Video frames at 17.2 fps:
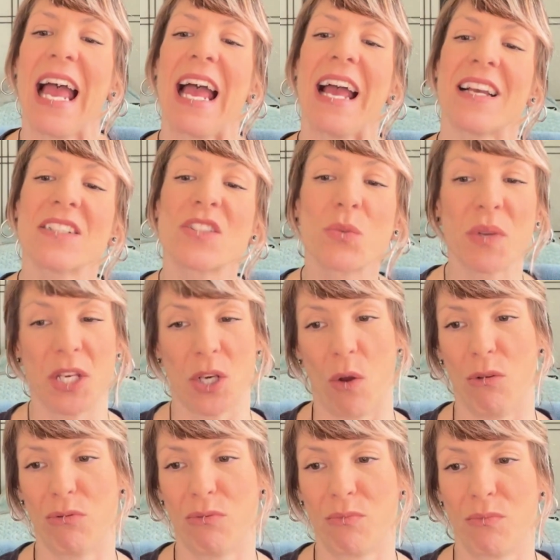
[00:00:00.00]
As we
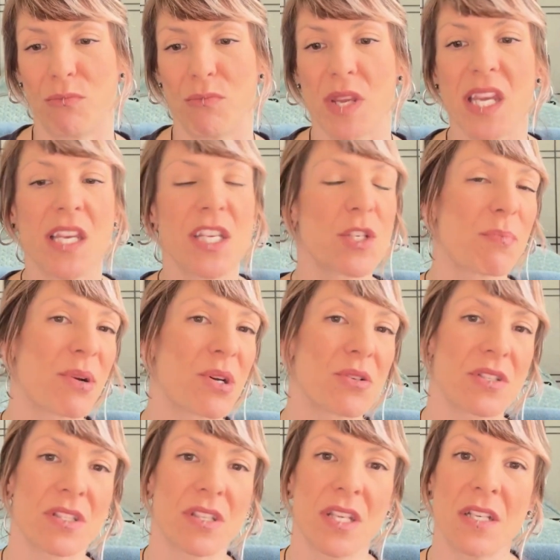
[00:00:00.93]
know, each
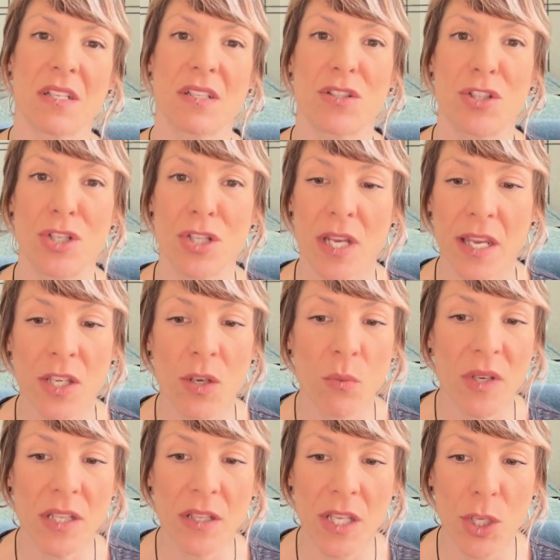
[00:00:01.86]
person is
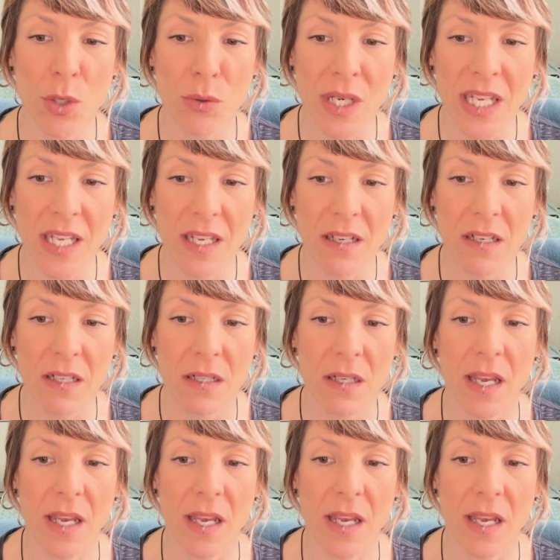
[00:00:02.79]
genuinely unique,